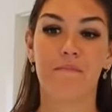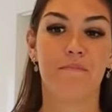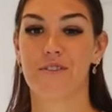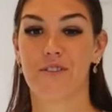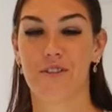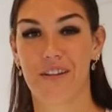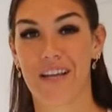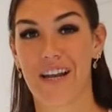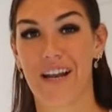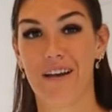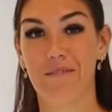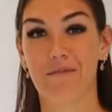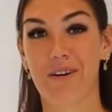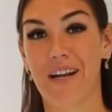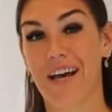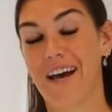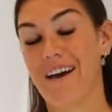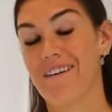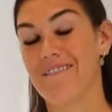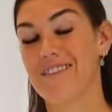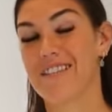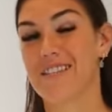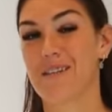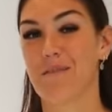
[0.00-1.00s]
so that I would
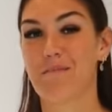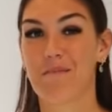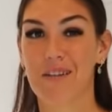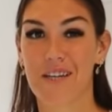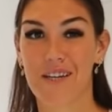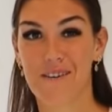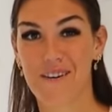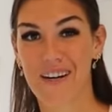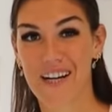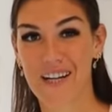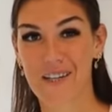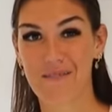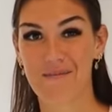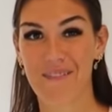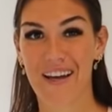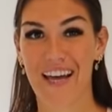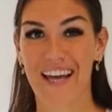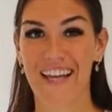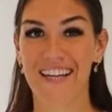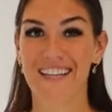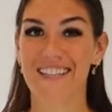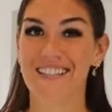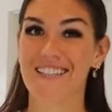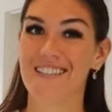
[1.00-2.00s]
have something to
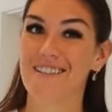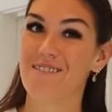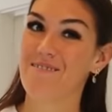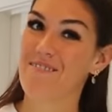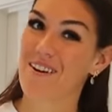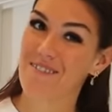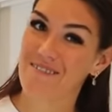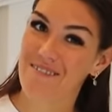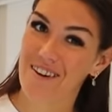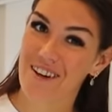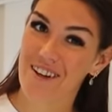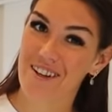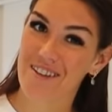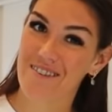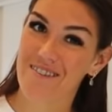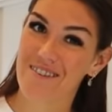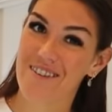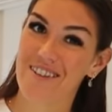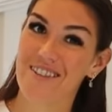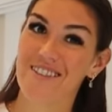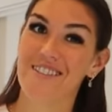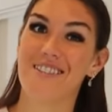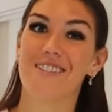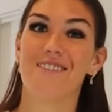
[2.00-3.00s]
recommend to my
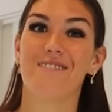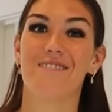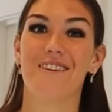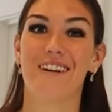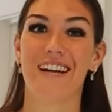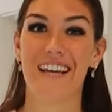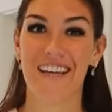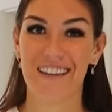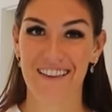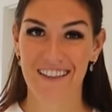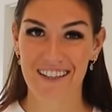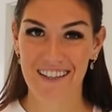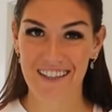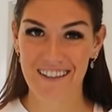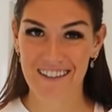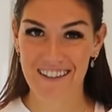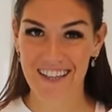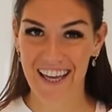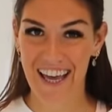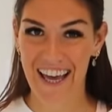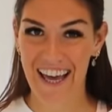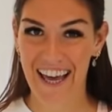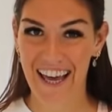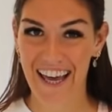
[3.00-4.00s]
followers who are in the
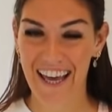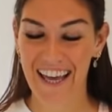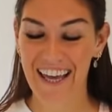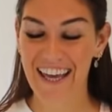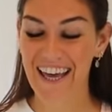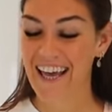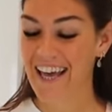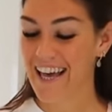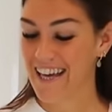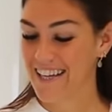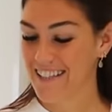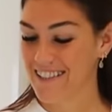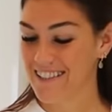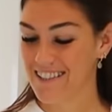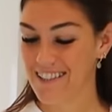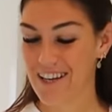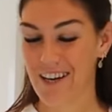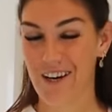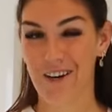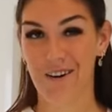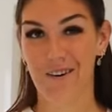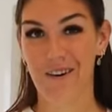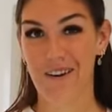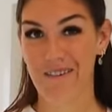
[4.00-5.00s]
UK.
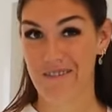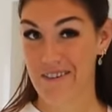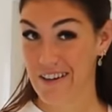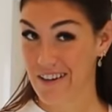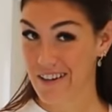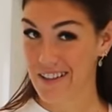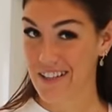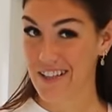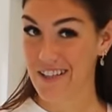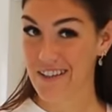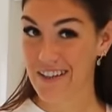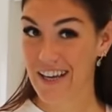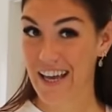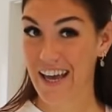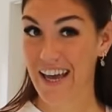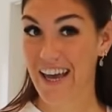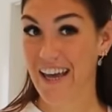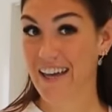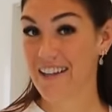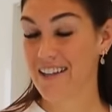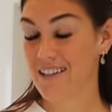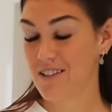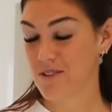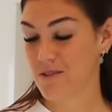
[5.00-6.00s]
So if you're in the
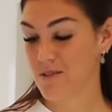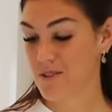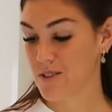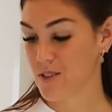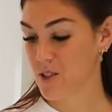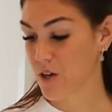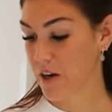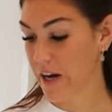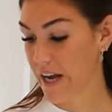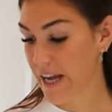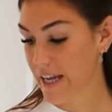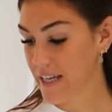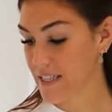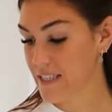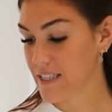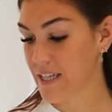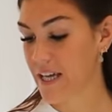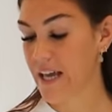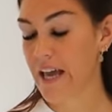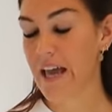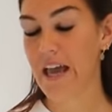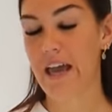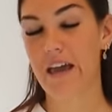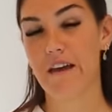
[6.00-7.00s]
UK, this one's great.
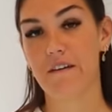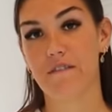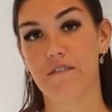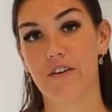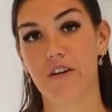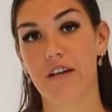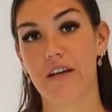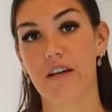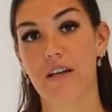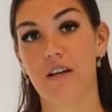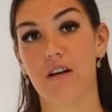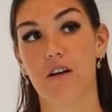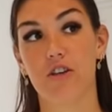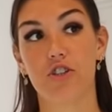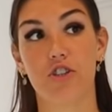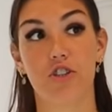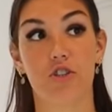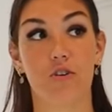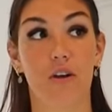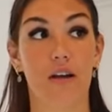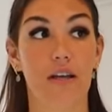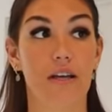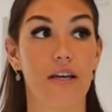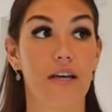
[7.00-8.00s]
If you're in
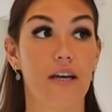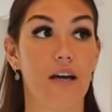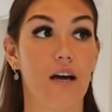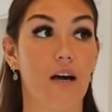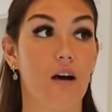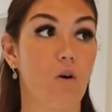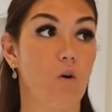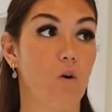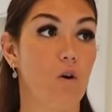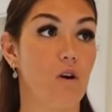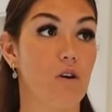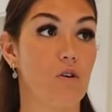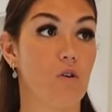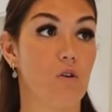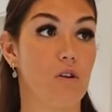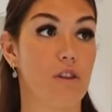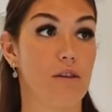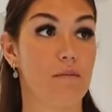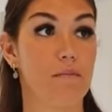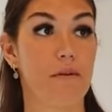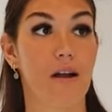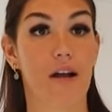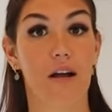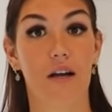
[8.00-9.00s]
Australia or North
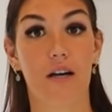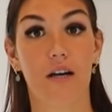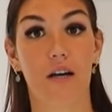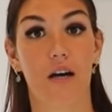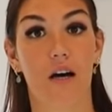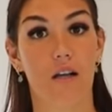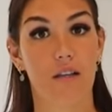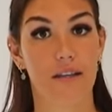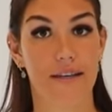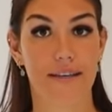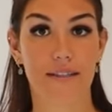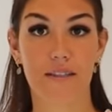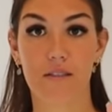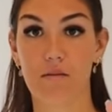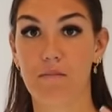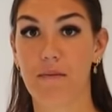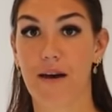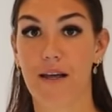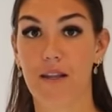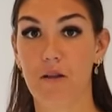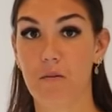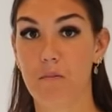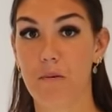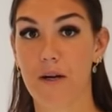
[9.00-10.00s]
America, I'll link some
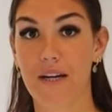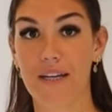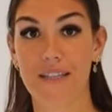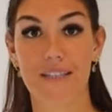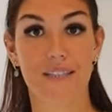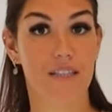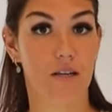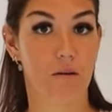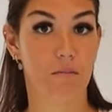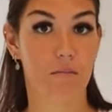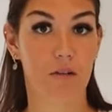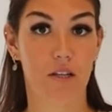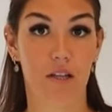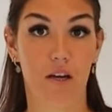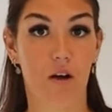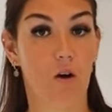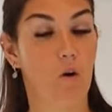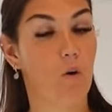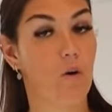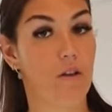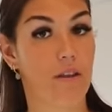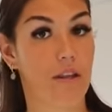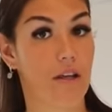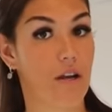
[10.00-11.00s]
other brands down
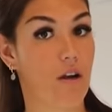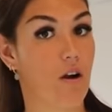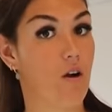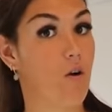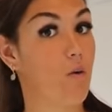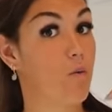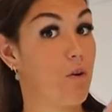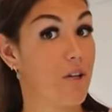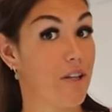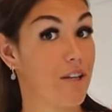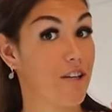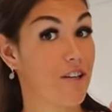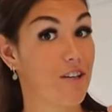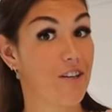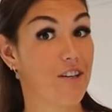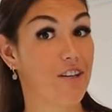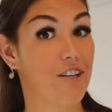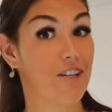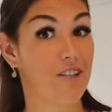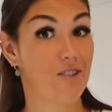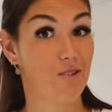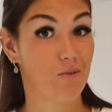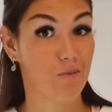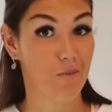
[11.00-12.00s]
below that are really good
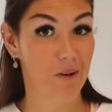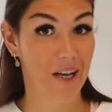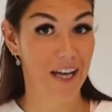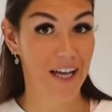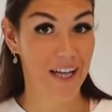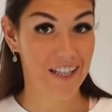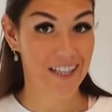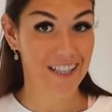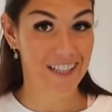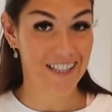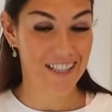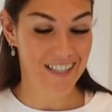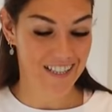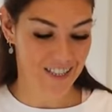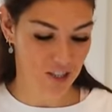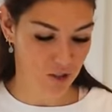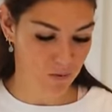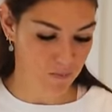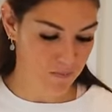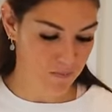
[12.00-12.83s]
as well.